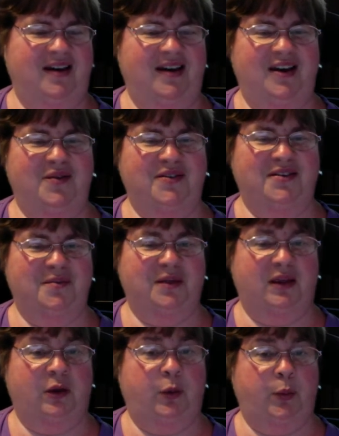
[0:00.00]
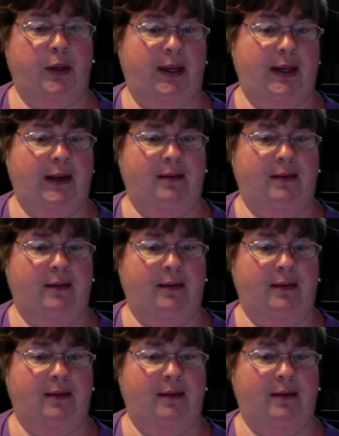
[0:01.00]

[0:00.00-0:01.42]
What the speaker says: It was something you did.